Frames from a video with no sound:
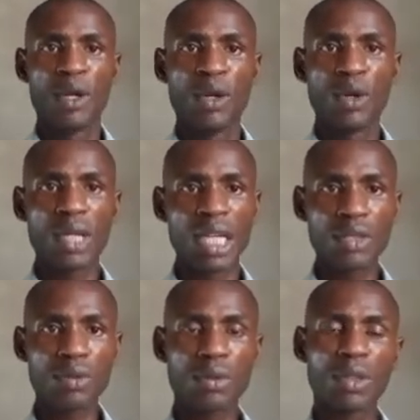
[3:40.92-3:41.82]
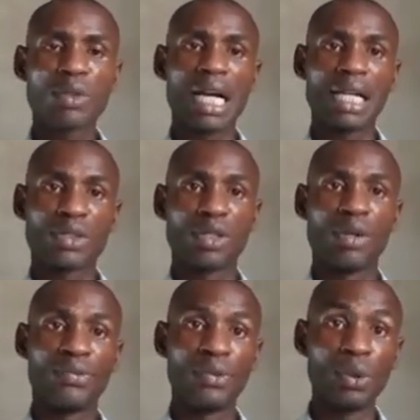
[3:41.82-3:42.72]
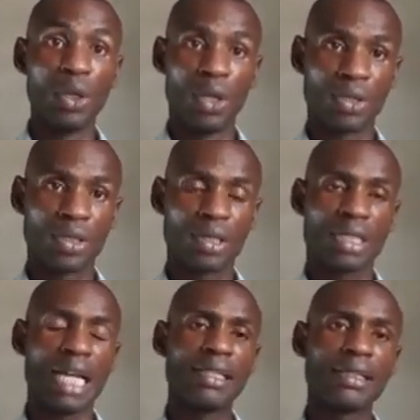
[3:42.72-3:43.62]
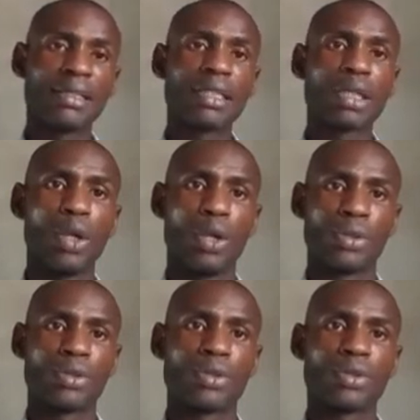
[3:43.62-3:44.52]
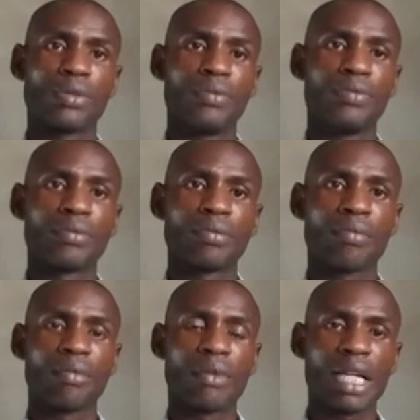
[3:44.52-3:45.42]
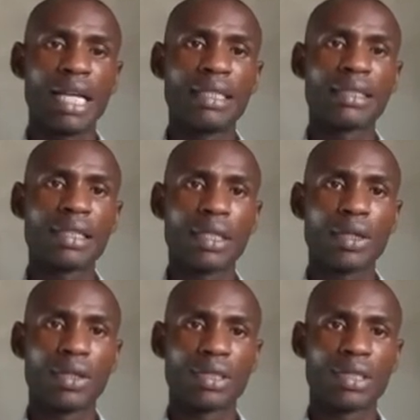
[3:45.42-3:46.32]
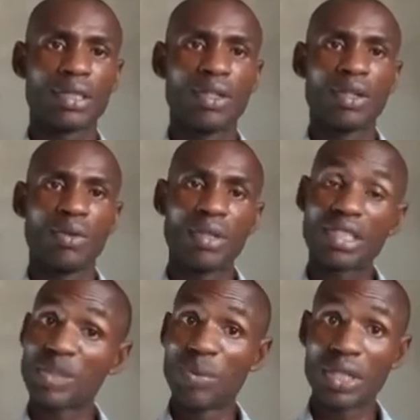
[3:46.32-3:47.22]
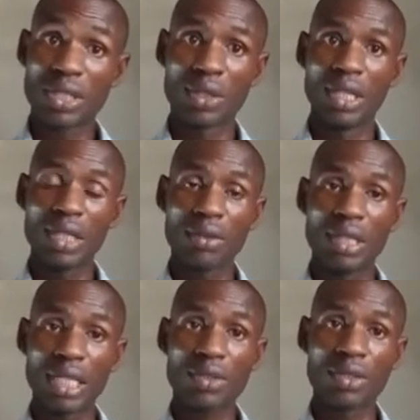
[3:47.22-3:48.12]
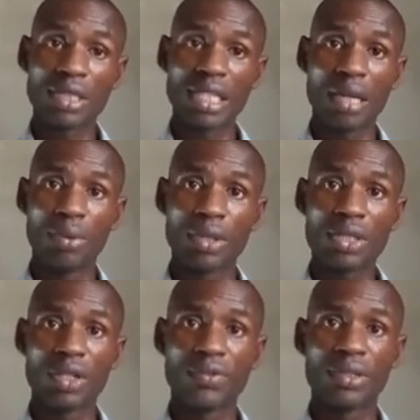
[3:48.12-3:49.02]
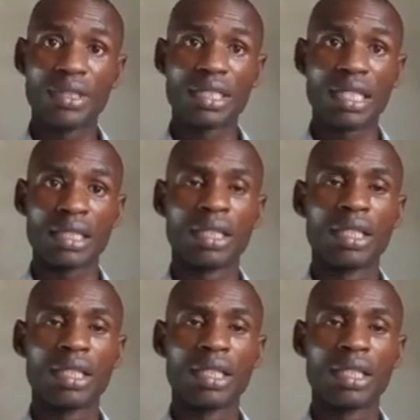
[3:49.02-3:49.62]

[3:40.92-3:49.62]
Okay, let's quickly look at some few laws, kinetic laws. Kinetic laws. What is Boyles law? Let's consider Boyles law for instance.